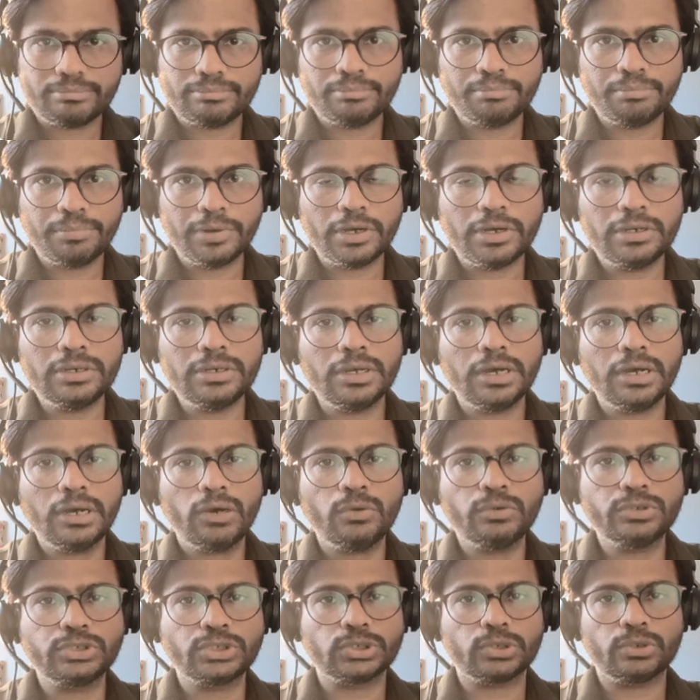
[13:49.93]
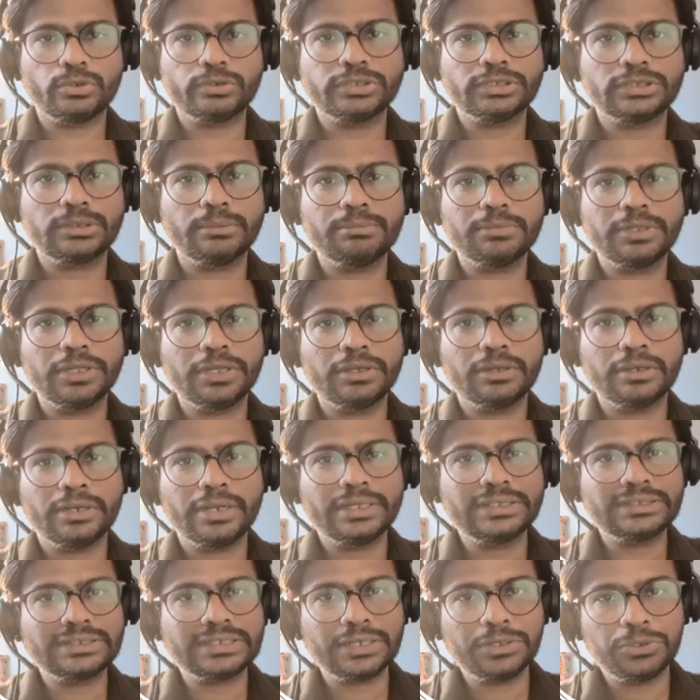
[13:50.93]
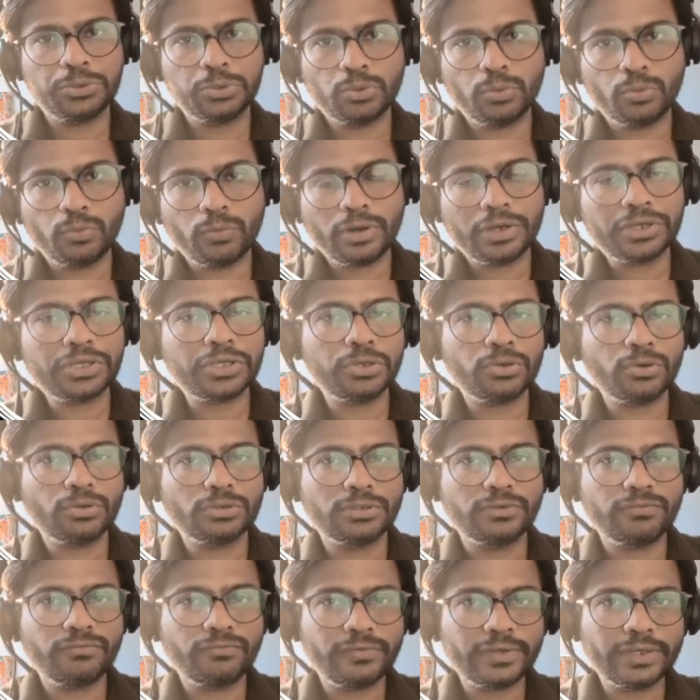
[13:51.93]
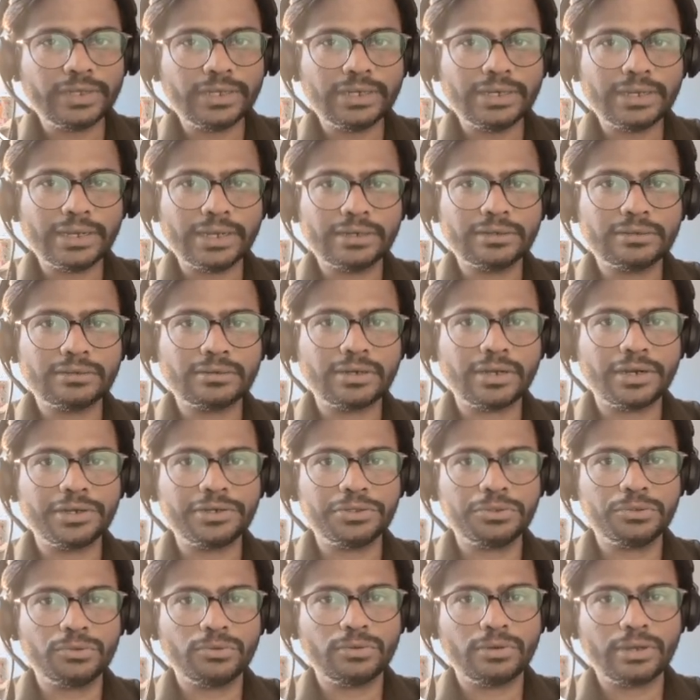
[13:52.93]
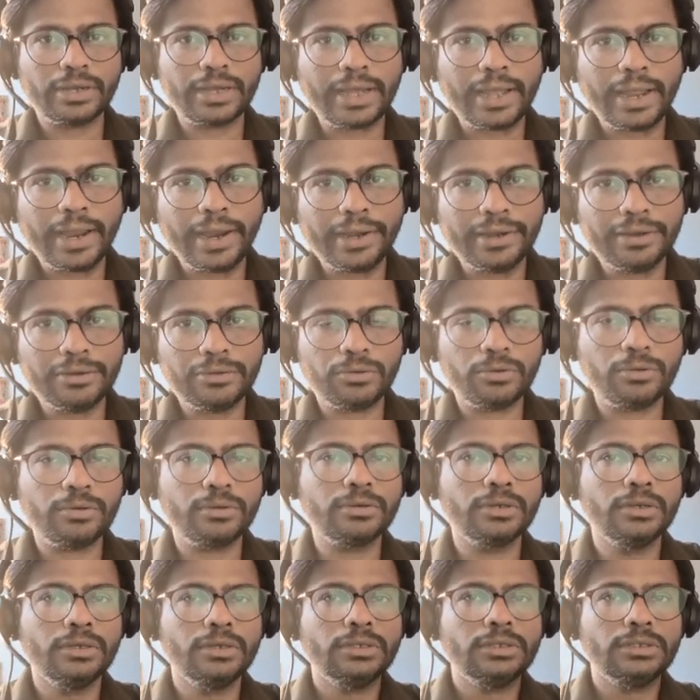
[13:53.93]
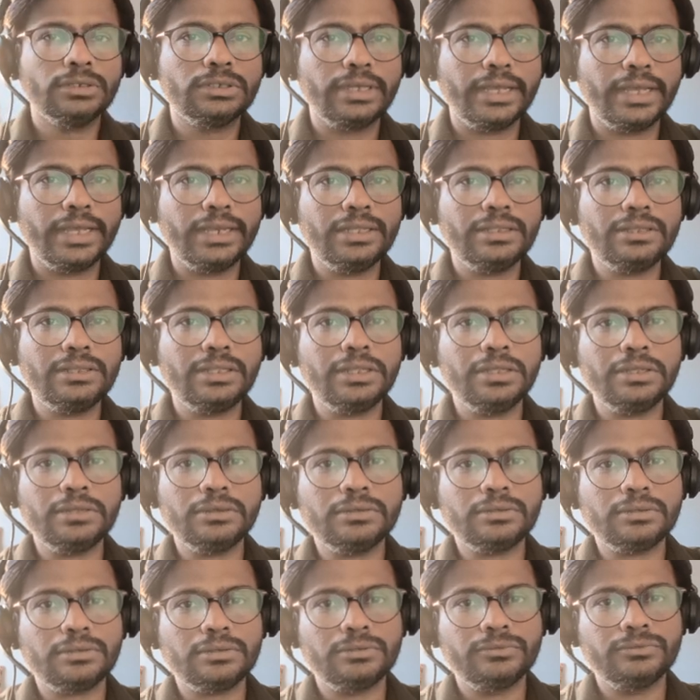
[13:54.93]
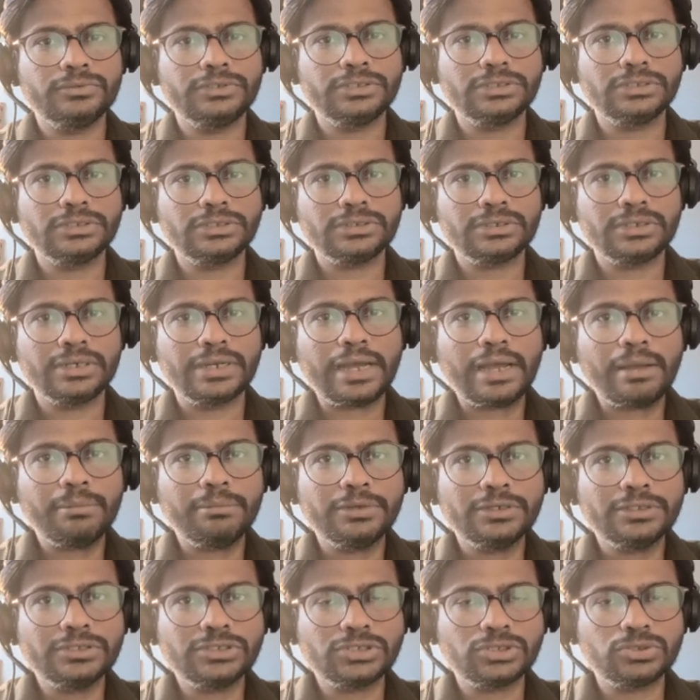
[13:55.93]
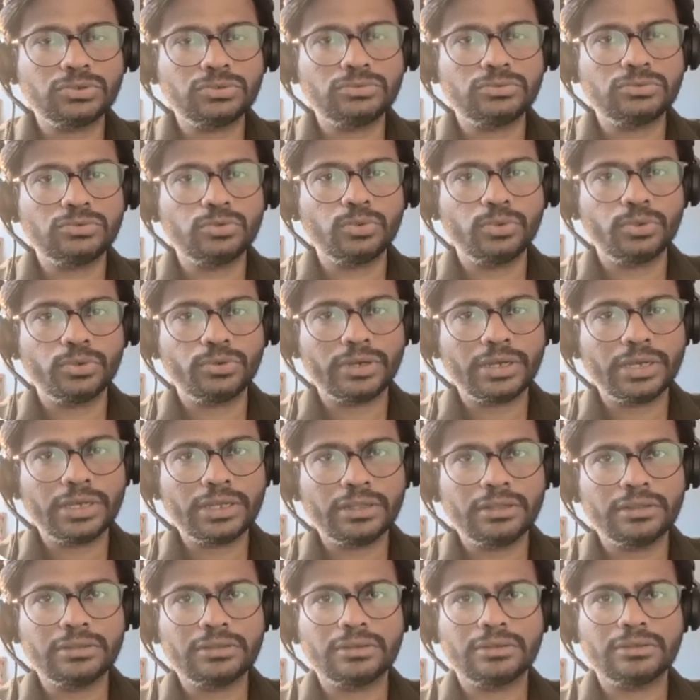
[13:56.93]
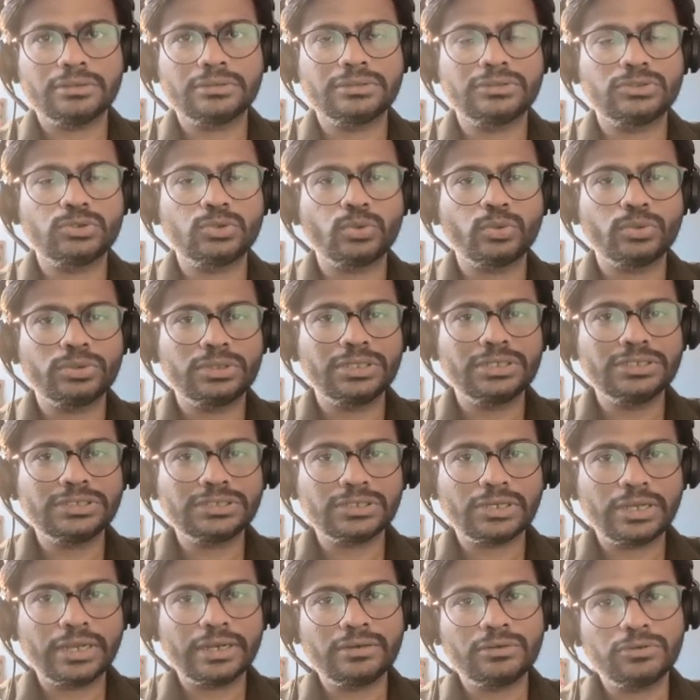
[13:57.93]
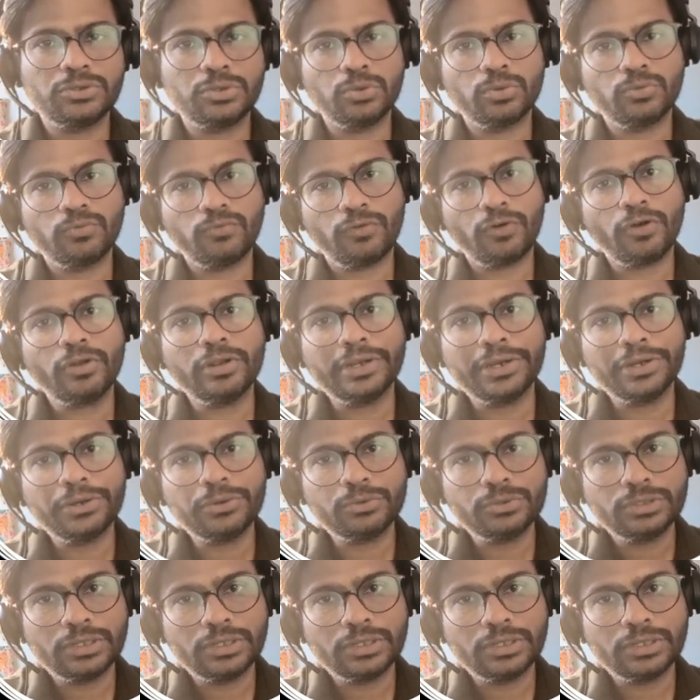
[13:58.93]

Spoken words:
burnouts or something. Like say you're working on the field and cut your hand, or anything which is damaged to your health, so this, and you fall into